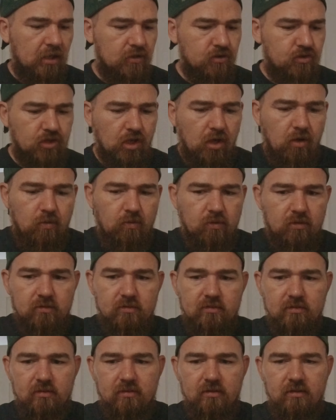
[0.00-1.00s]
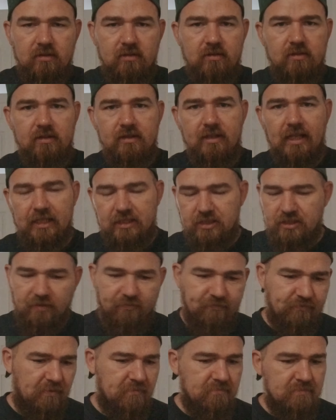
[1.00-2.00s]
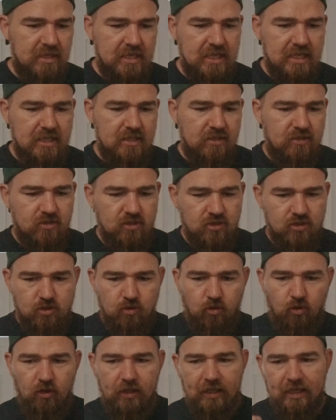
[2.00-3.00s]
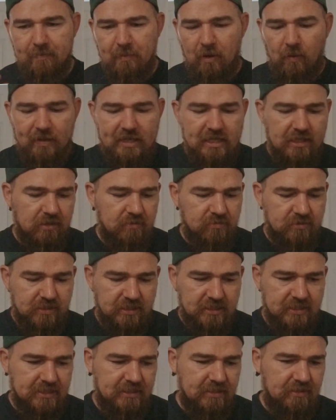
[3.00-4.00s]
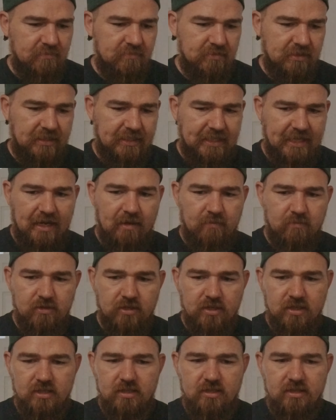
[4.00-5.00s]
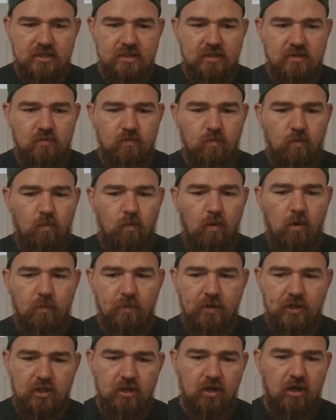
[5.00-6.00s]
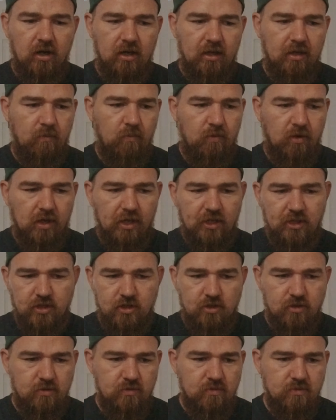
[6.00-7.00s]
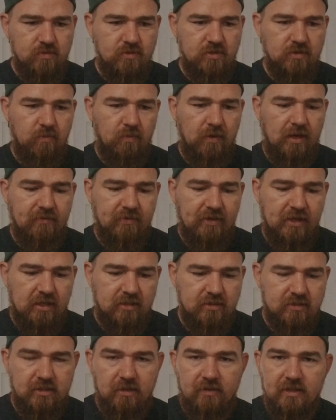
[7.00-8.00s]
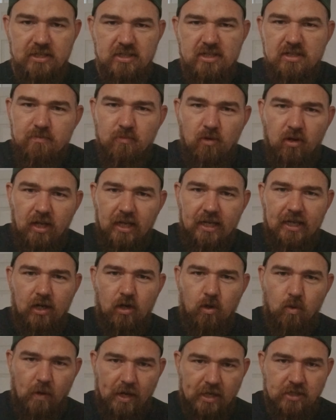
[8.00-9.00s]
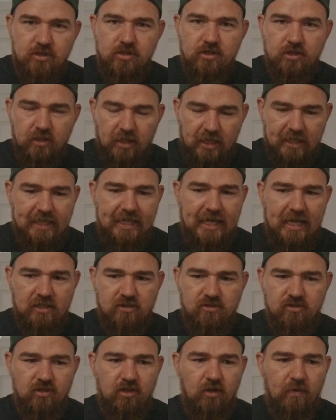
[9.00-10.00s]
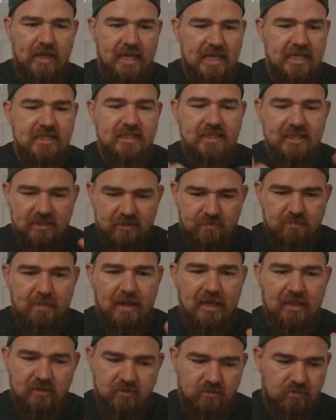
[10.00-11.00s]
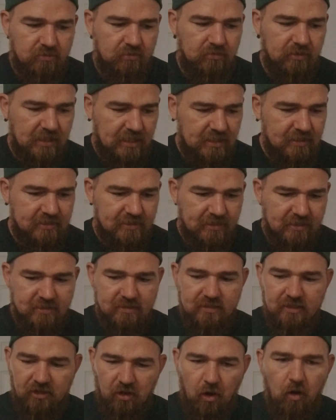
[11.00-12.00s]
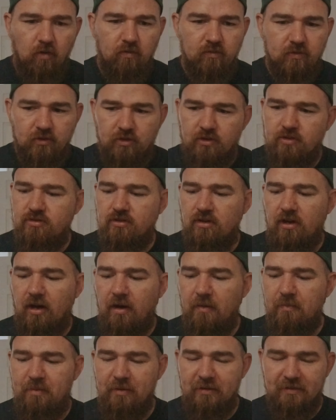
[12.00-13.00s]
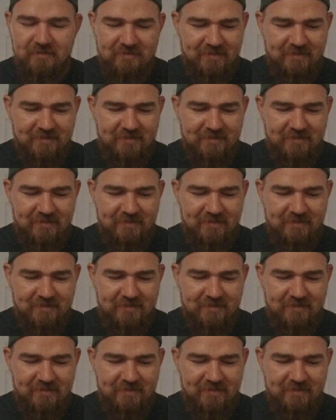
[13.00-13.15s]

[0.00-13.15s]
So that's it for me, just talking about ecosystems and cameras and what we got and what I use and whatever else. Now this is more like a question, I guess, is this mental? Is this like over the top?